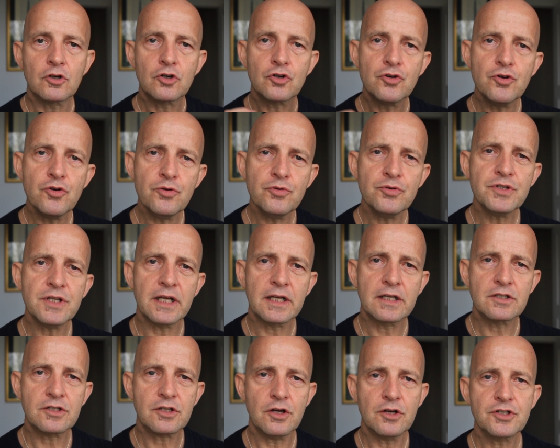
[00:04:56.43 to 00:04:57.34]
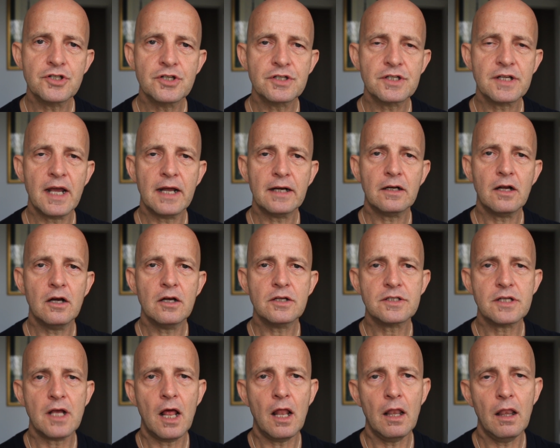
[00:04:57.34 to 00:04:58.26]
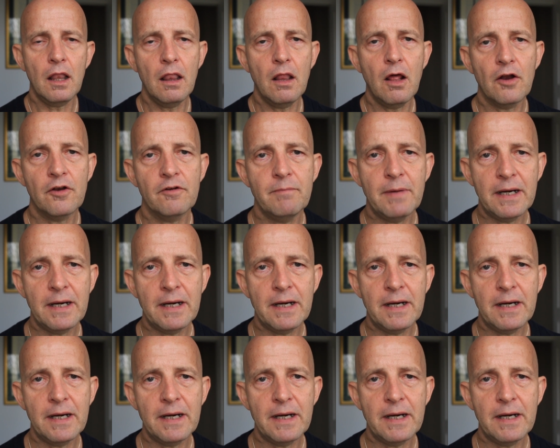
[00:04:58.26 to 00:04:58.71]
Cruise excursions can cost a lot of